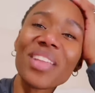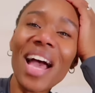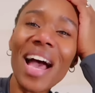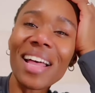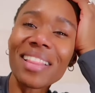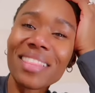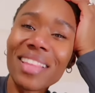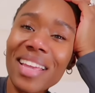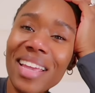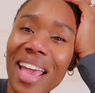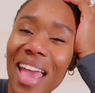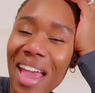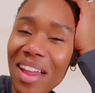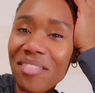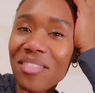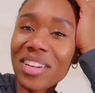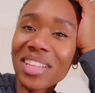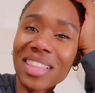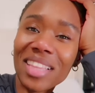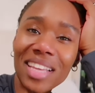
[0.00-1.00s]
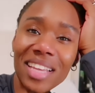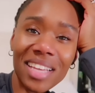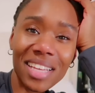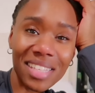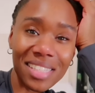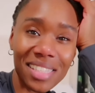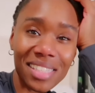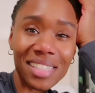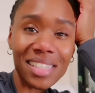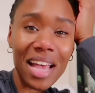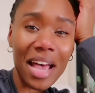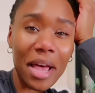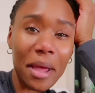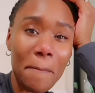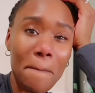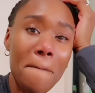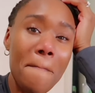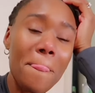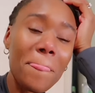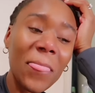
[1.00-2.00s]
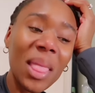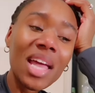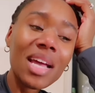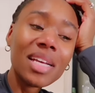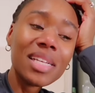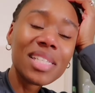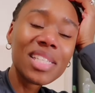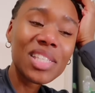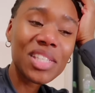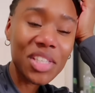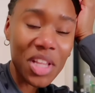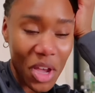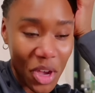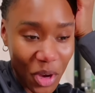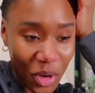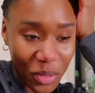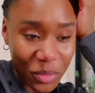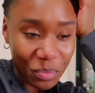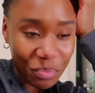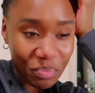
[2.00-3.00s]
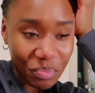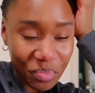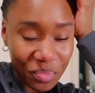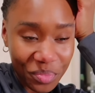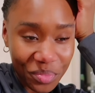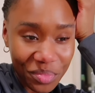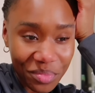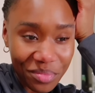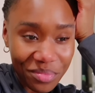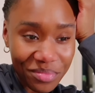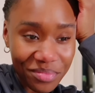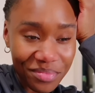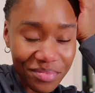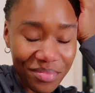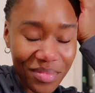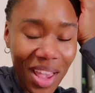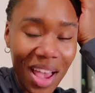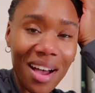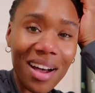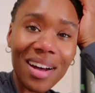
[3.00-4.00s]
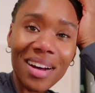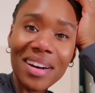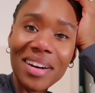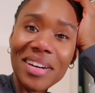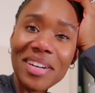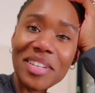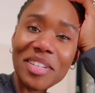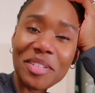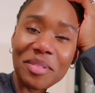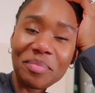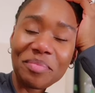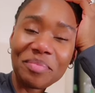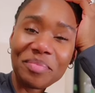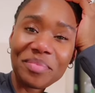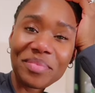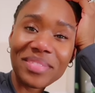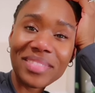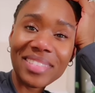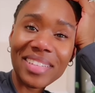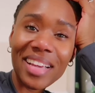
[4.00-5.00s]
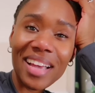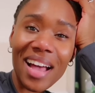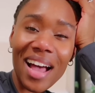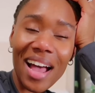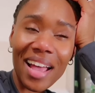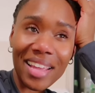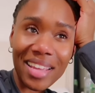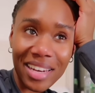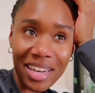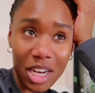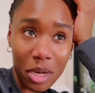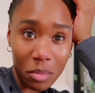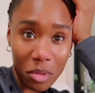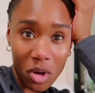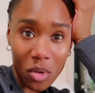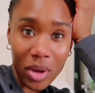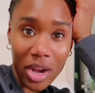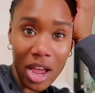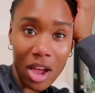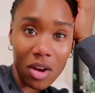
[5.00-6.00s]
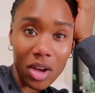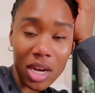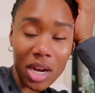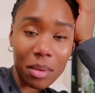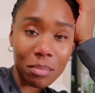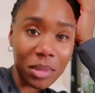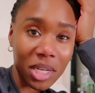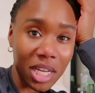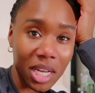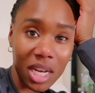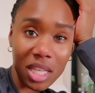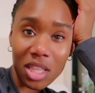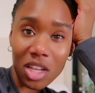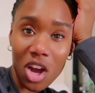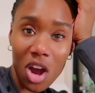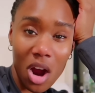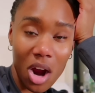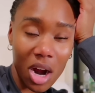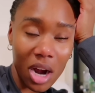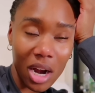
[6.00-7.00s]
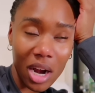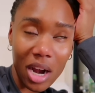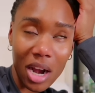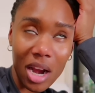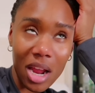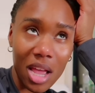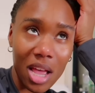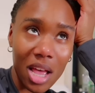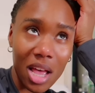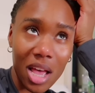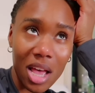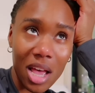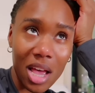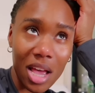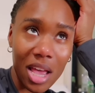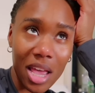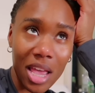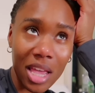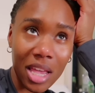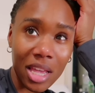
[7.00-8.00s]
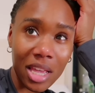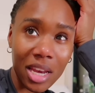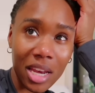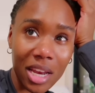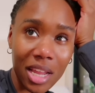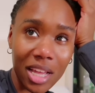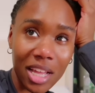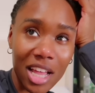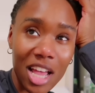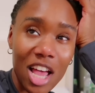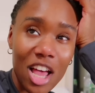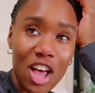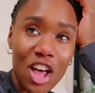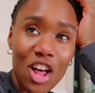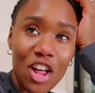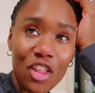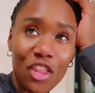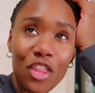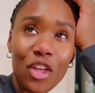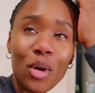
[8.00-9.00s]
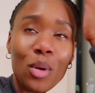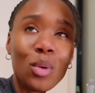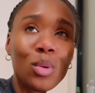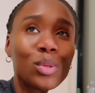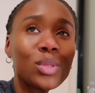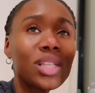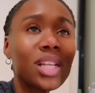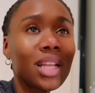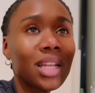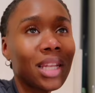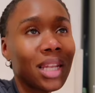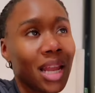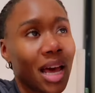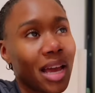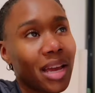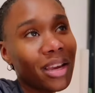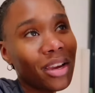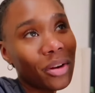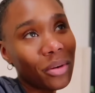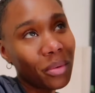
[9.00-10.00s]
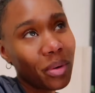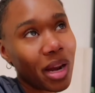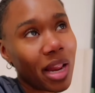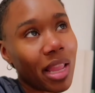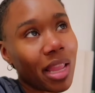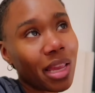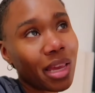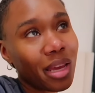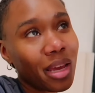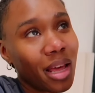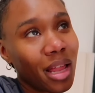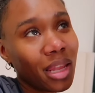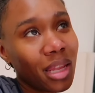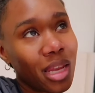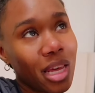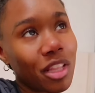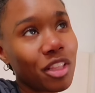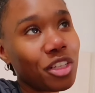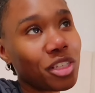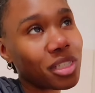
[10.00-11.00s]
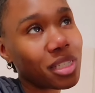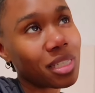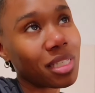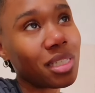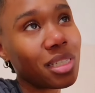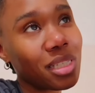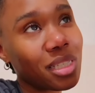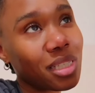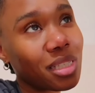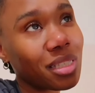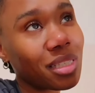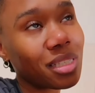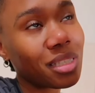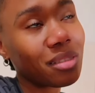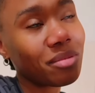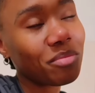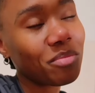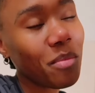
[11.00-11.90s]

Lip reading: I think everything is a sign. So, I ended up going out and I'm looking at the car and those light gray leather seats.